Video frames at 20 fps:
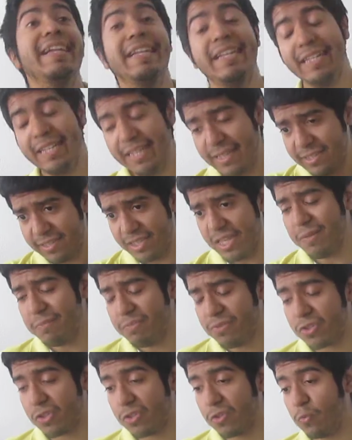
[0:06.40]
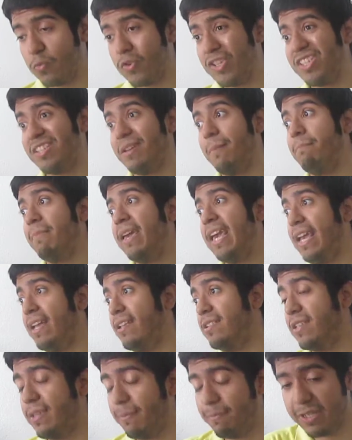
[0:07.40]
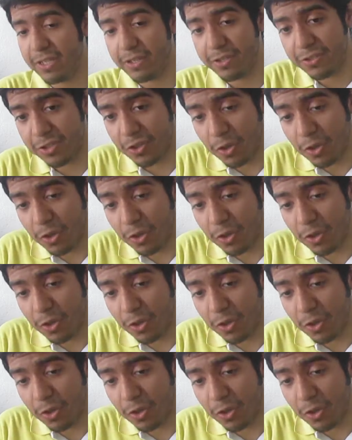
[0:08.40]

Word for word: this episode was amazing, because